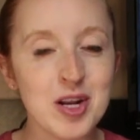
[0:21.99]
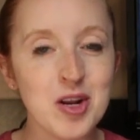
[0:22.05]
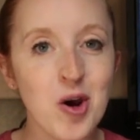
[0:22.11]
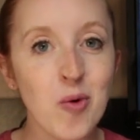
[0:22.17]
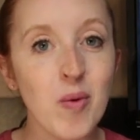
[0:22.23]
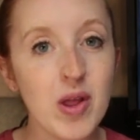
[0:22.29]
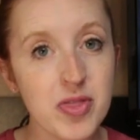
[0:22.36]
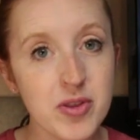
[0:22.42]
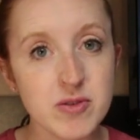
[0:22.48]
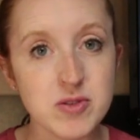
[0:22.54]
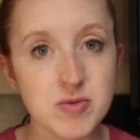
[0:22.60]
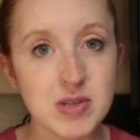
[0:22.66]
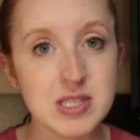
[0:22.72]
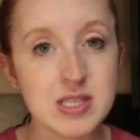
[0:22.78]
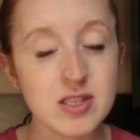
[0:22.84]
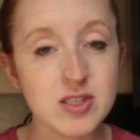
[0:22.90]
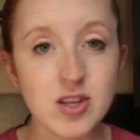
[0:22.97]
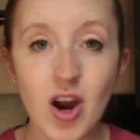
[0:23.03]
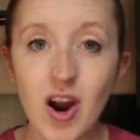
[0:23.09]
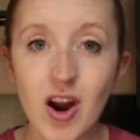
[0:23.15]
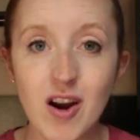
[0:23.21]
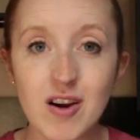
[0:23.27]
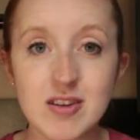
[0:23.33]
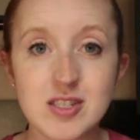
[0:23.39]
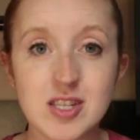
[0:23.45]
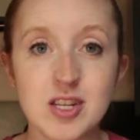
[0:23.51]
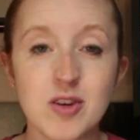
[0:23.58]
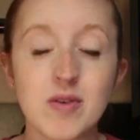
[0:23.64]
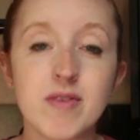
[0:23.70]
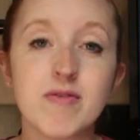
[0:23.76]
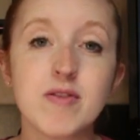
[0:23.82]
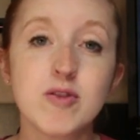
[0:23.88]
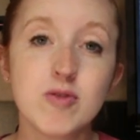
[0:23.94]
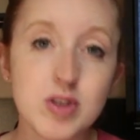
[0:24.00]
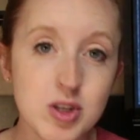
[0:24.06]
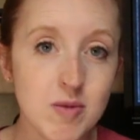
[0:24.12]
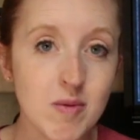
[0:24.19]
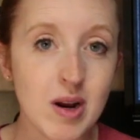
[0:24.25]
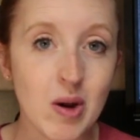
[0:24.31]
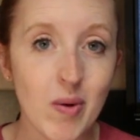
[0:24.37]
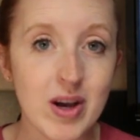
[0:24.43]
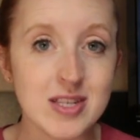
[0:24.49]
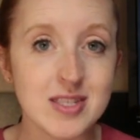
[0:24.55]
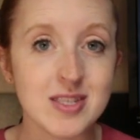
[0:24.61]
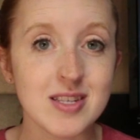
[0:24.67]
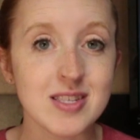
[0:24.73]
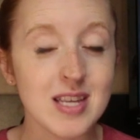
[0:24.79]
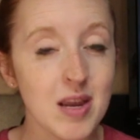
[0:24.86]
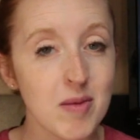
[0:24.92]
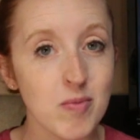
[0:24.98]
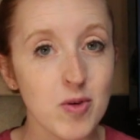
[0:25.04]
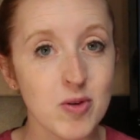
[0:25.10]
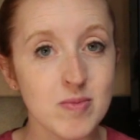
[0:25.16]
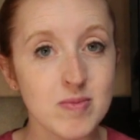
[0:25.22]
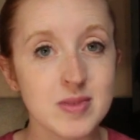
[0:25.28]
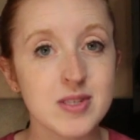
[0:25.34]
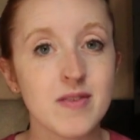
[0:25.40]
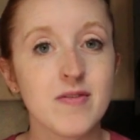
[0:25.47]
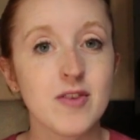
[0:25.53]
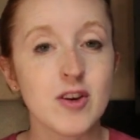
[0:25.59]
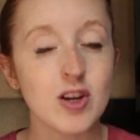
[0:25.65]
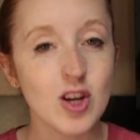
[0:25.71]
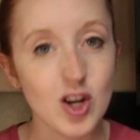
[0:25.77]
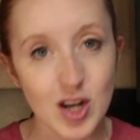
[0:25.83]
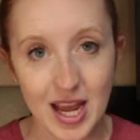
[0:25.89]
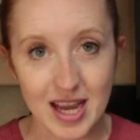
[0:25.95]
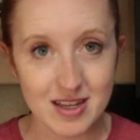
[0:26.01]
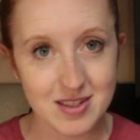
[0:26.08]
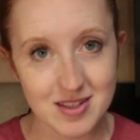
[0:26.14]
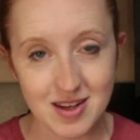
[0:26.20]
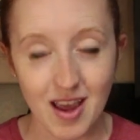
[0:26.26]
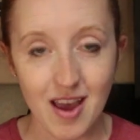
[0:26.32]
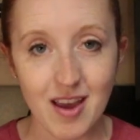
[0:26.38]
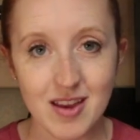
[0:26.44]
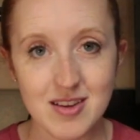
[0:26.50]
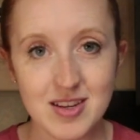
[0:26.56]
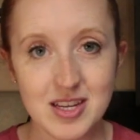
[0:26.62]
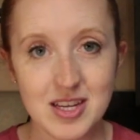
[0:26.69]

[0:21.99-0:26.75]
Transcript: to know what those reasons are to know if you should request the same rooms for your next stay.